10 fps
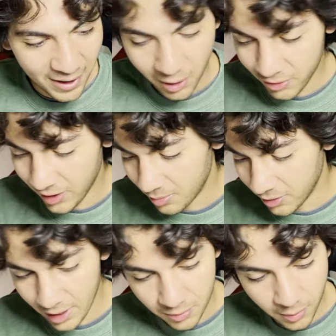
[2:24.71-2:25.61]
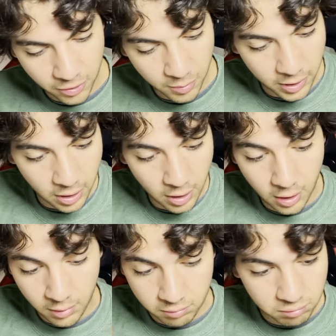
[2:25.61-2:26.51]
always happy to get sponsored, but
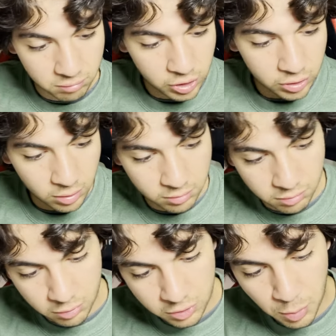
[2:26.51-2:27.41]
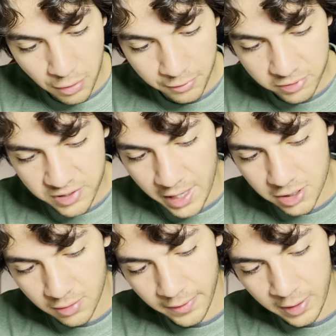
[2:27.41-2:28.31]
smooth
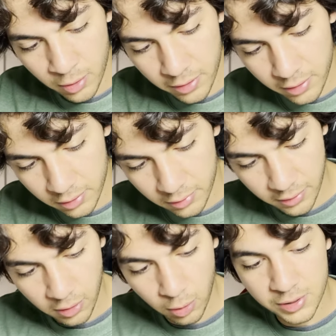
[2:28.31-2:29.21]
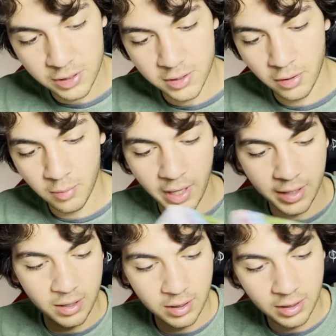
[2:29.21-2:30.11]
transaction, they were the, the lowest listed on the
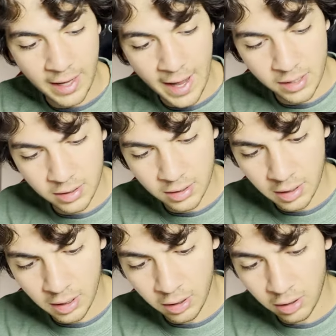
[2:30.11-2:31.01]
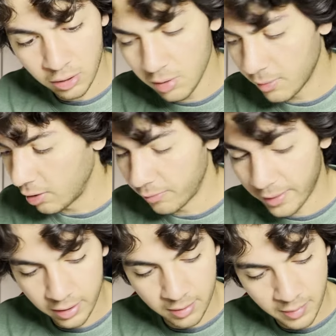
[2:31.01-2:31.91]
market. You had uh, a good amount of
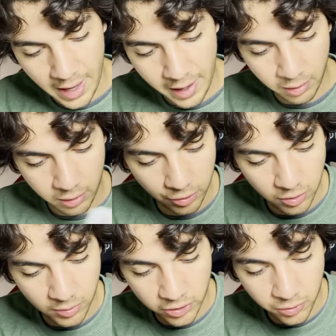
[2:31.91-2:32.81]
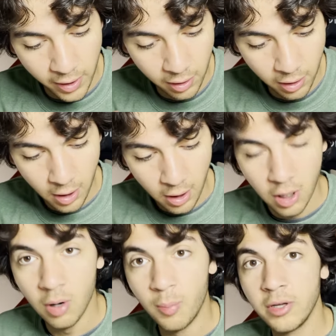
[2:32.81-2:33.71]
paradigm and Lost Abyss as well.
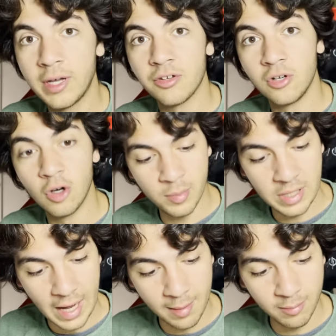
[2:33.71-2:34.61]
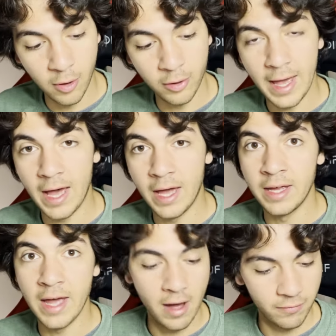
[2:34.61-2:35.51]
Uh, but you guys know me, I'm broke at
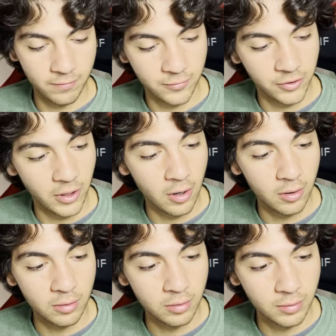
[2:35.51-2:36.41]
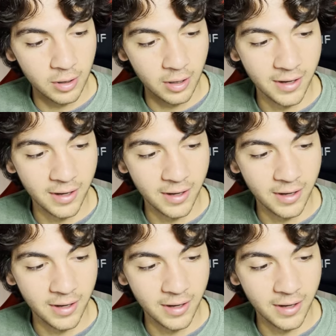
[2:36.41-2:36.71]
AF, so uh,